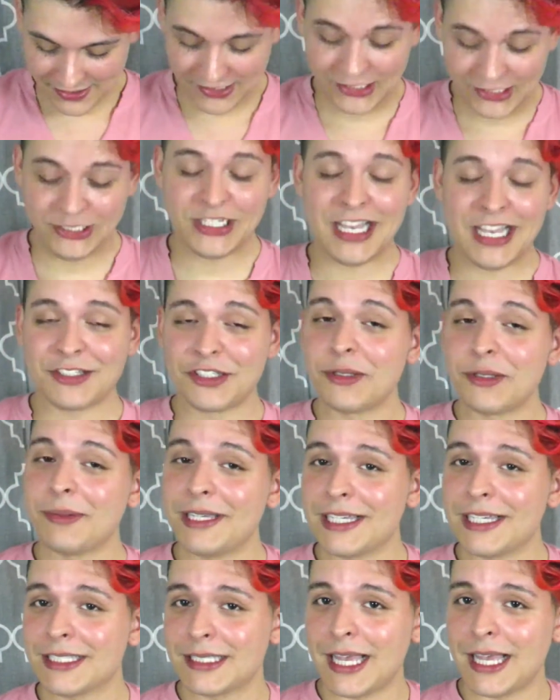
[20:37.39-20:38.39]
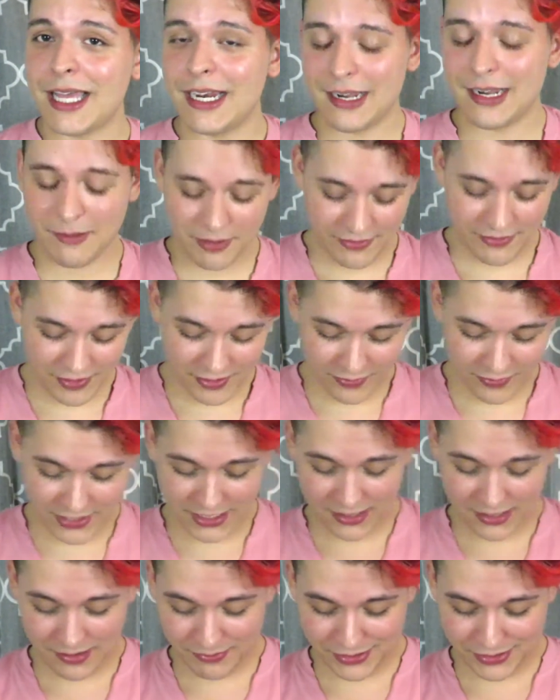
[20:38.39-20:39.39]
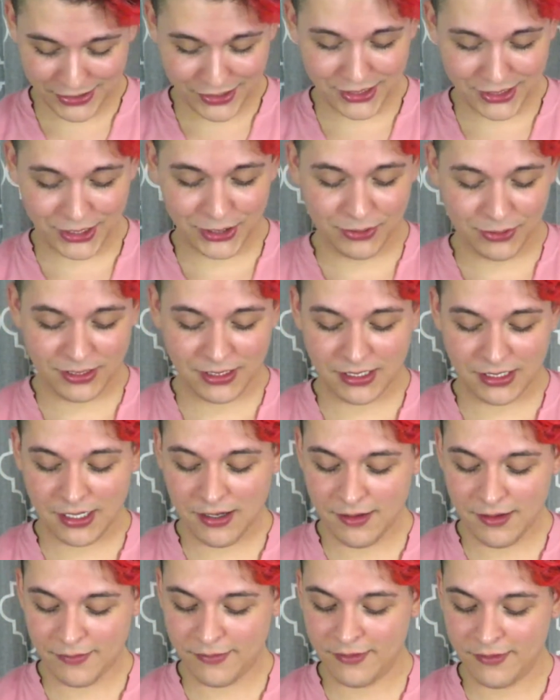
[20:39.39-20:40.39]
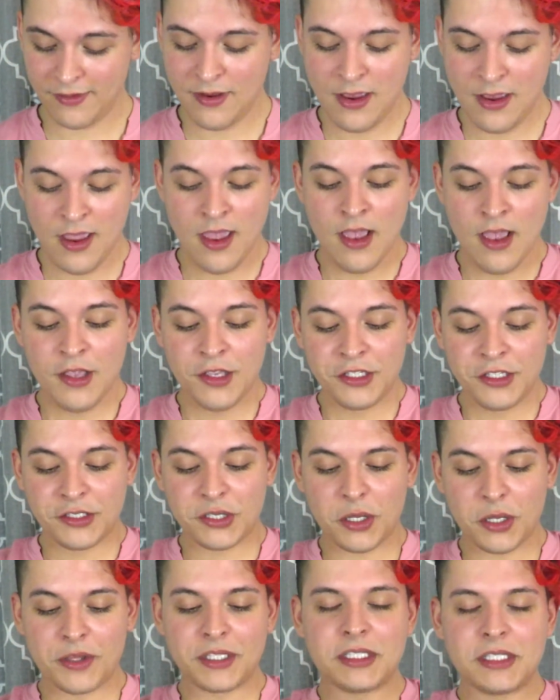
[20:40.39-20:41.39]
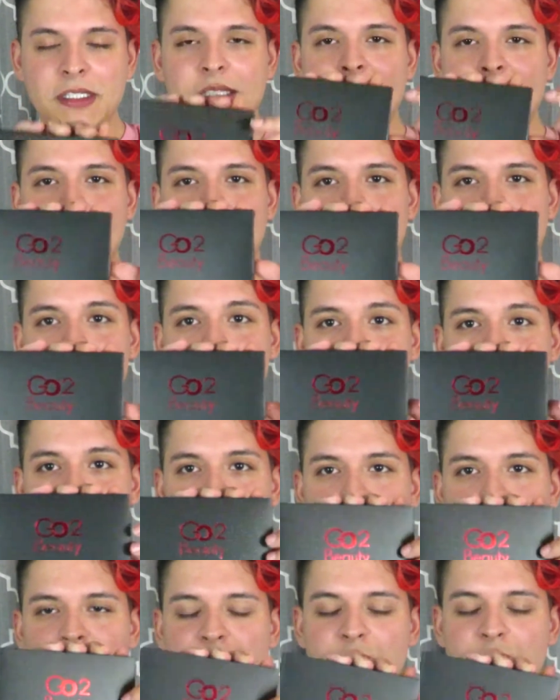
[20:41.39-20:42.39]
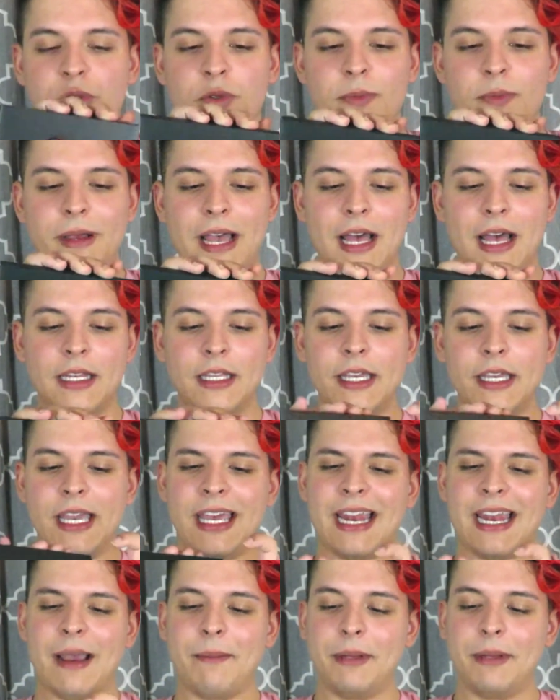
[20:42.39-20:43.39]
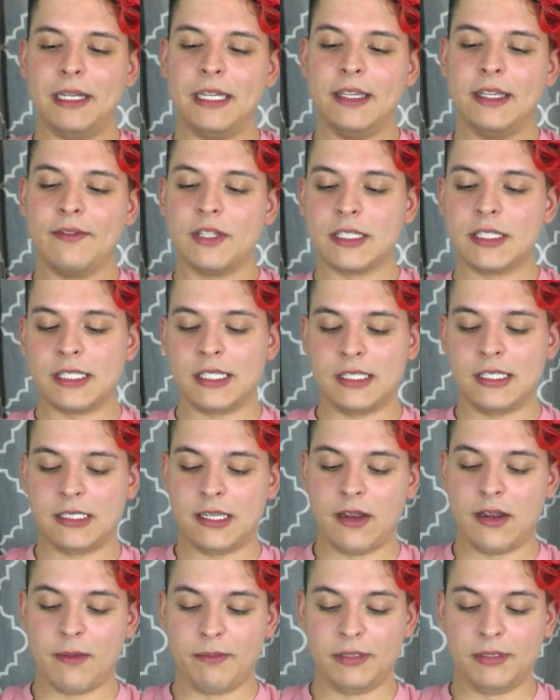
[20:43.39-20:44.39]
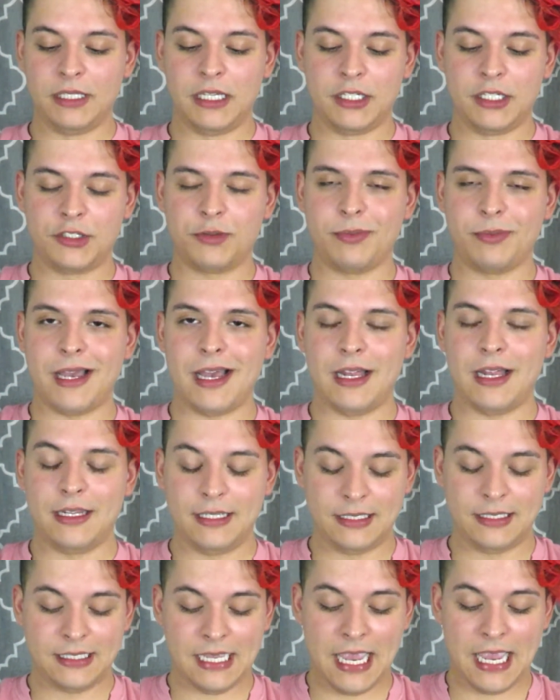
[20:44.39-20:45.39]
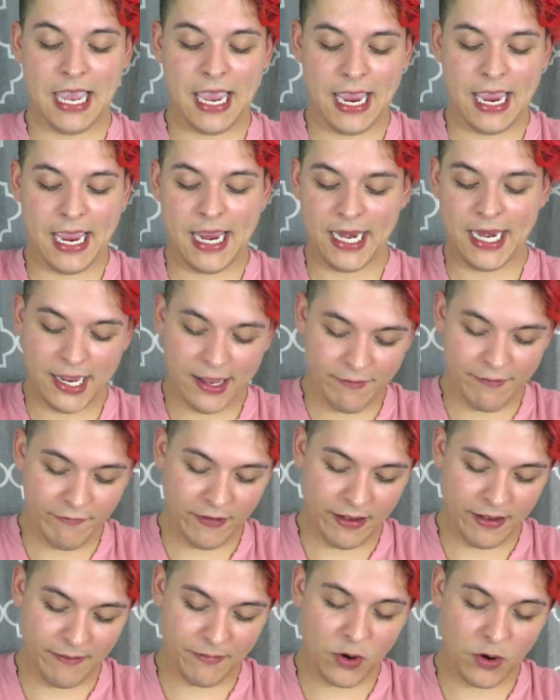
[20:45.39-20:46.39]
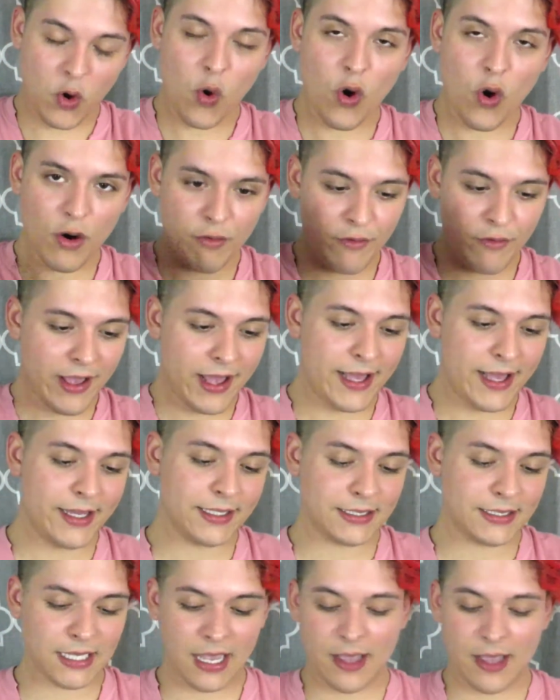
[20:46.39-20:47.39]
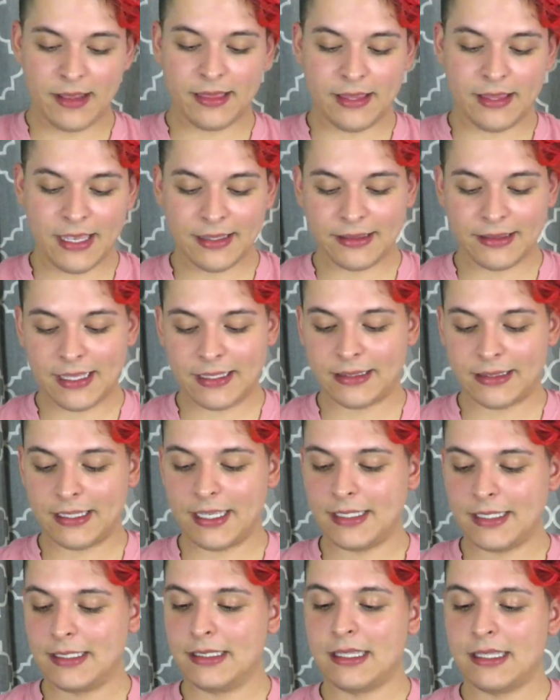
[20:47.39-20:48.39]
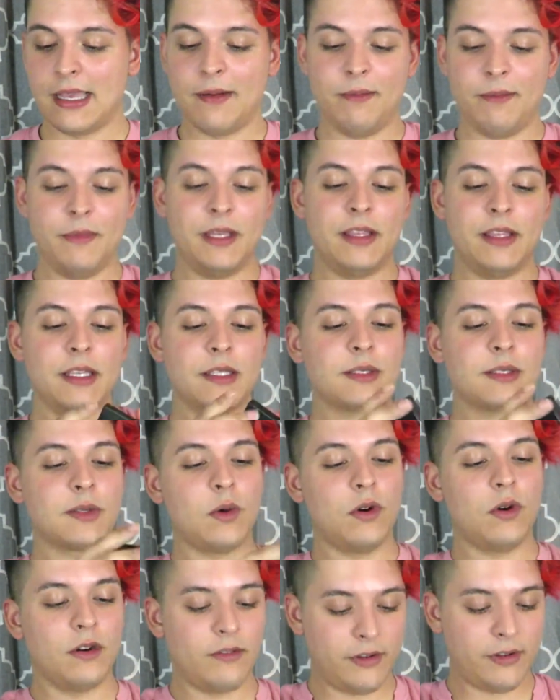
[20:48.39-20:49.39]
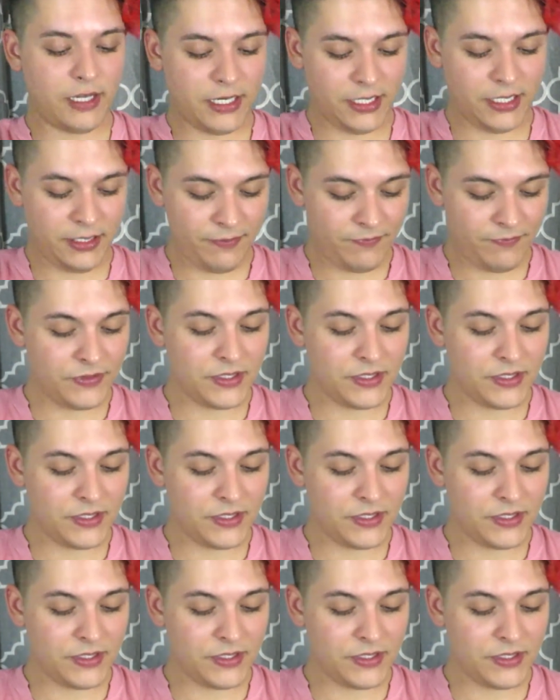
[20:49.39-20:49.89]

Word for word: Y'all should be excited. I'm giving away a bunch of cute stuff. So this is the Exposed 2 palette, and I believe this is their blush palette. And if I'm correct, I think that they sent me this already.